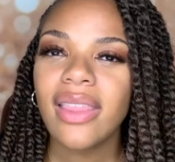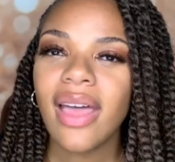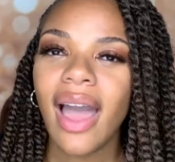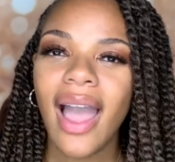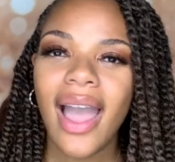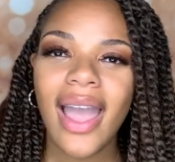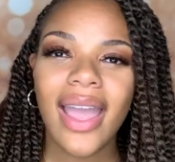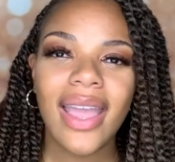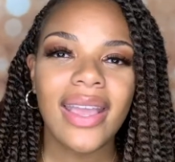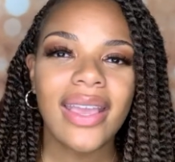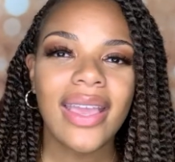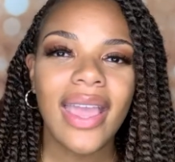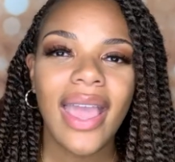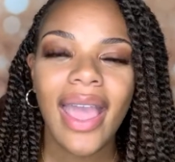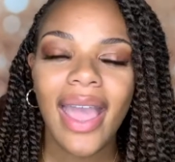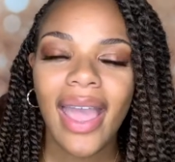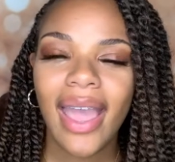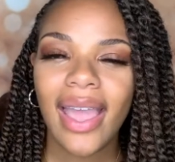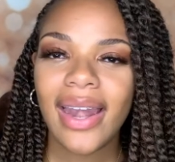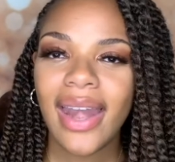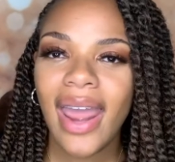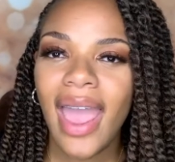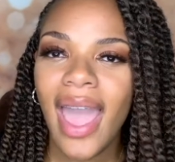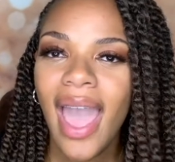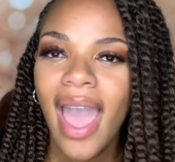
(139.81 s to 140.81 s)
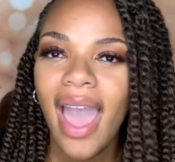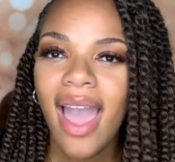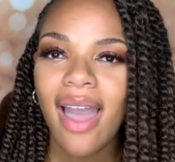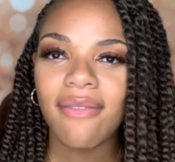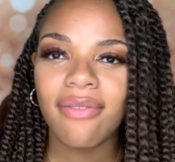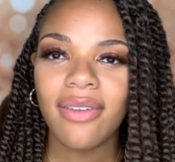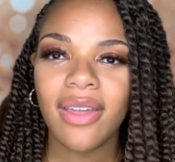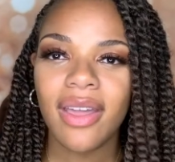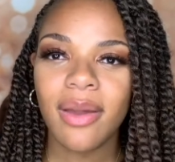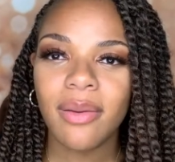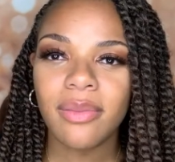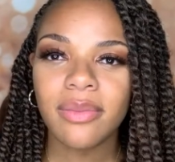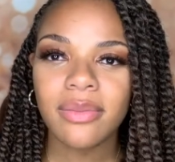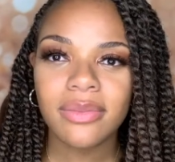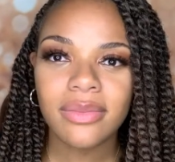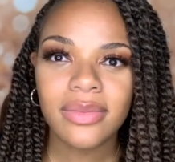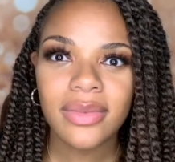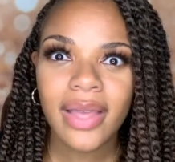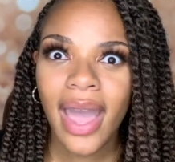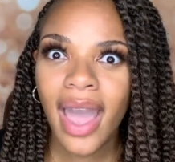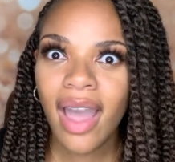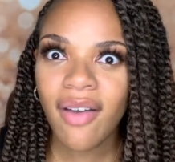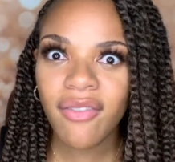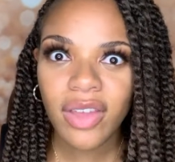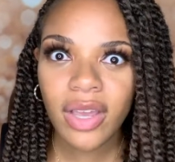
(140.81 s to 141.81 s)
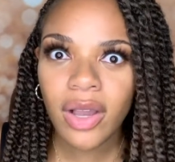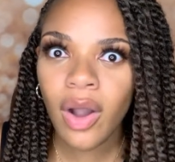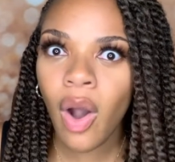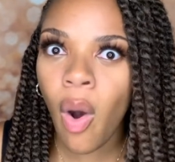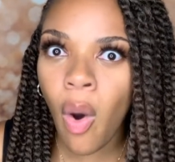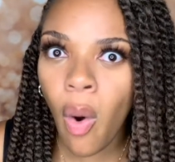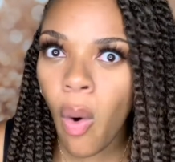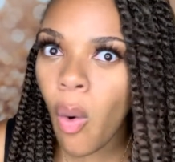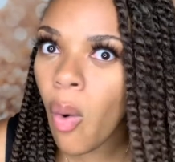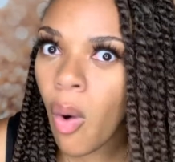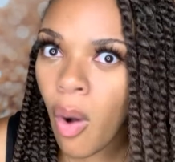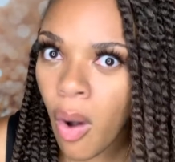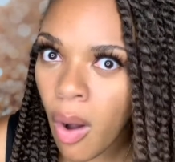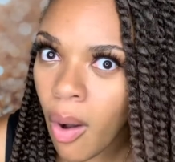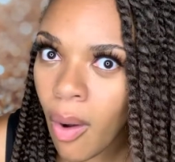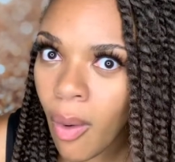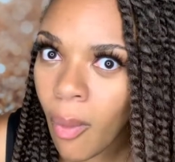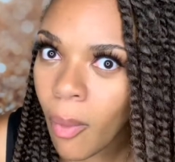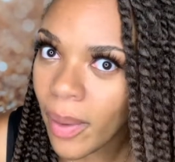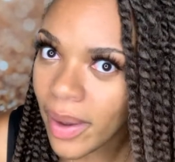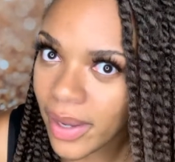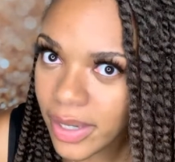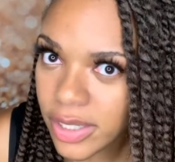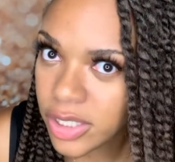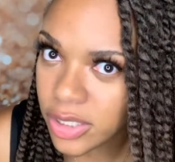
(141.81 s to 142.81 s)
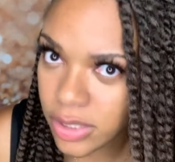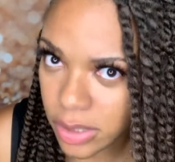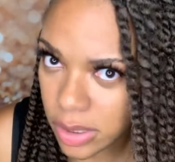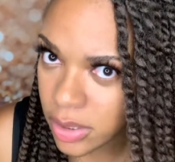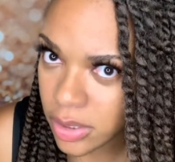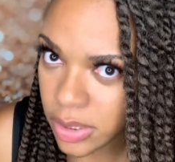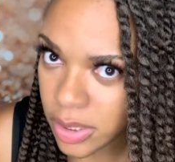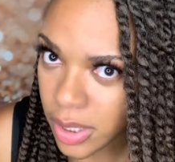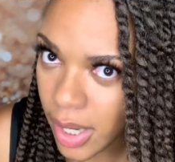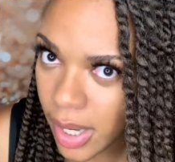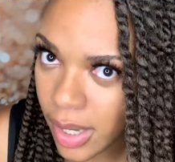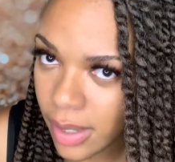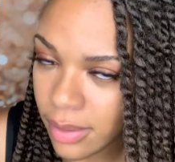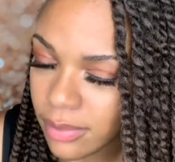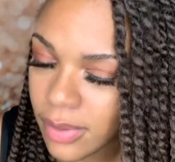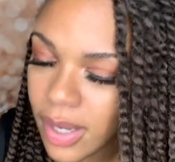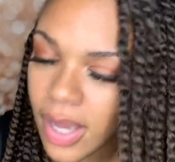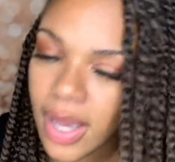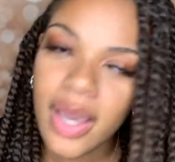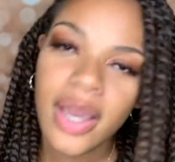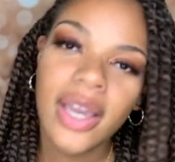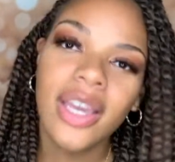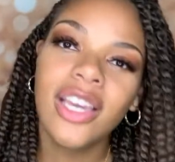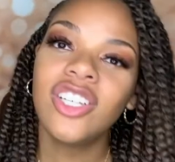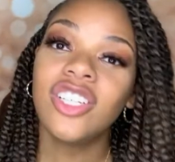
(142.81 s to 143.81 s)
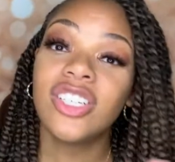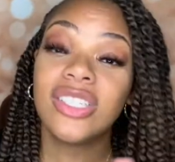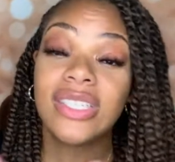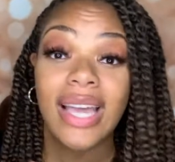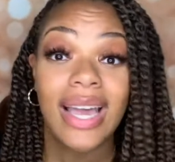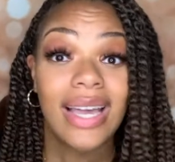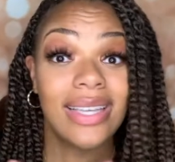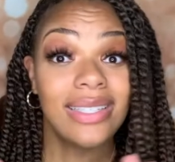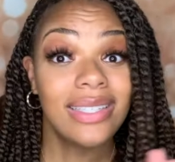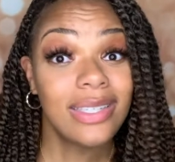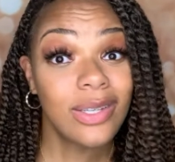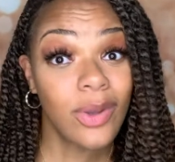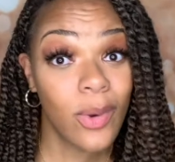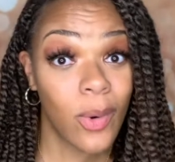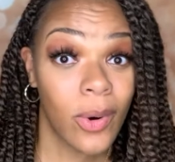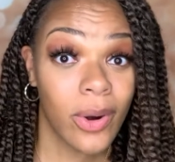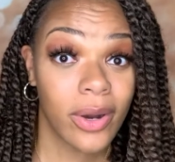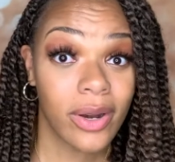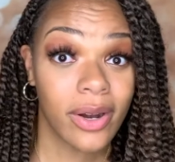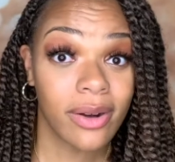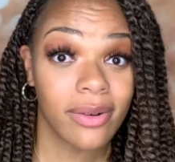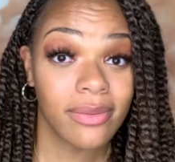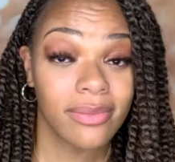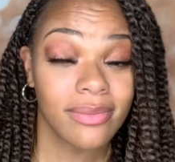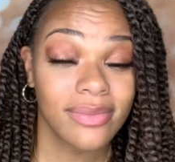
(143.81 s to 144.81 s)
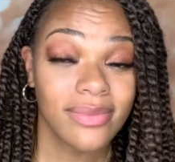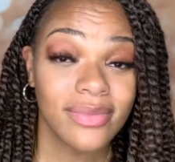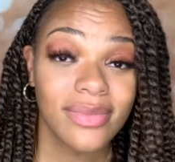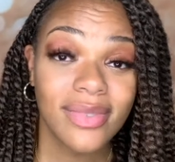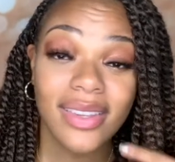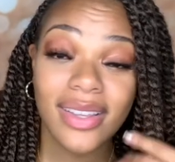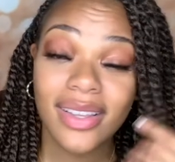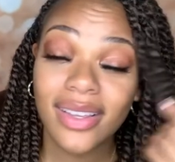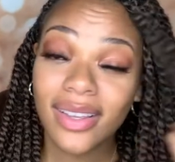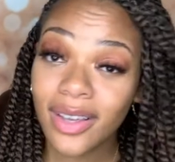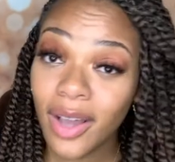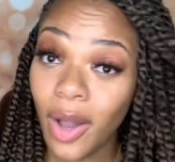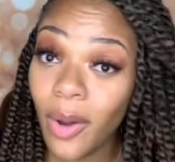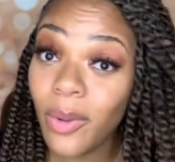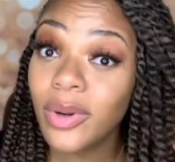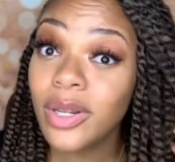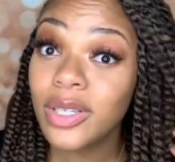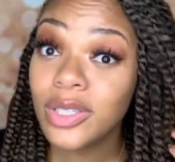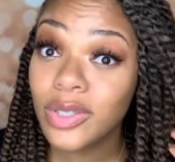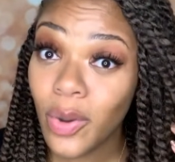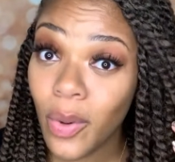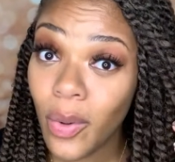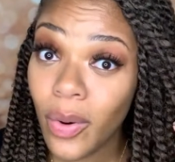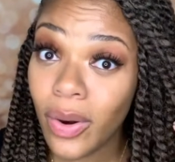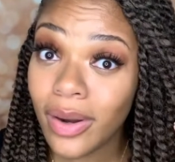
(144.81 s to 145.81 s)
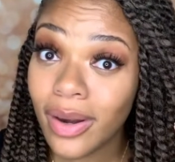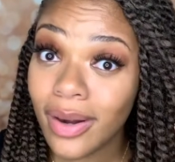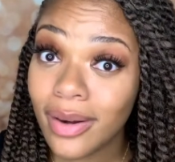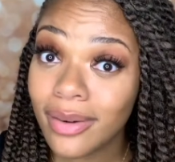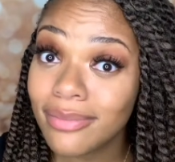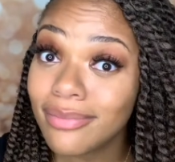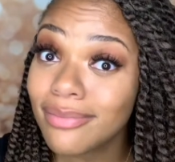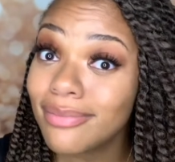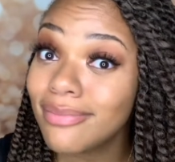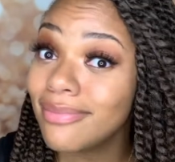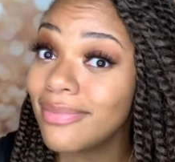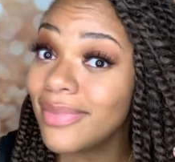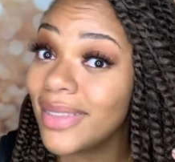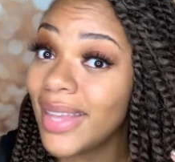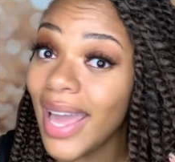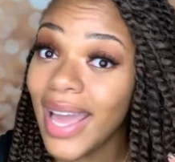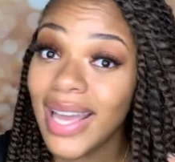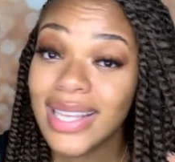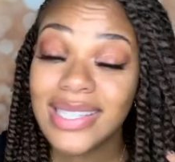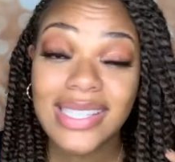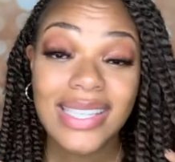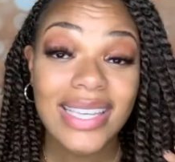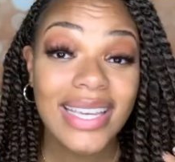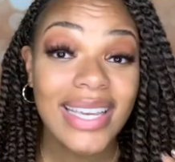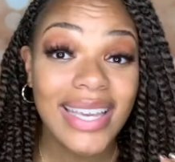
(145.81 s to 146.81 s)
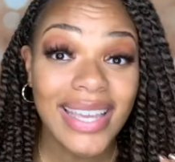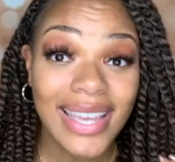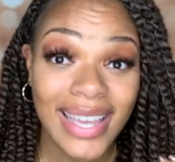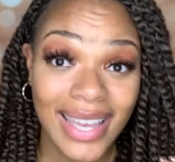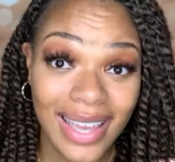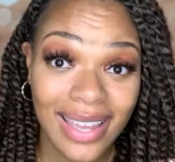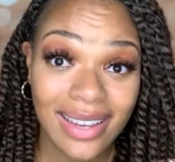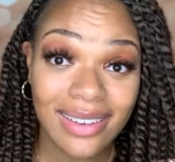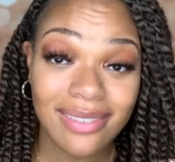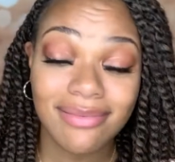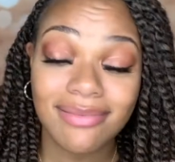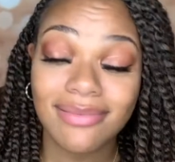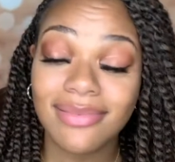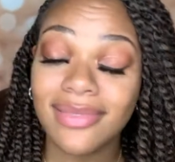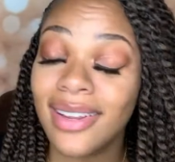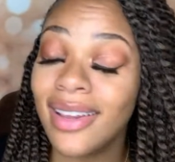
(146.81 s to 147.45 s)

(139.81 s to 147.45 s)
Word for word: I can't have him having whole hallways just yet. He just has his corner, Kona's corner. That's it.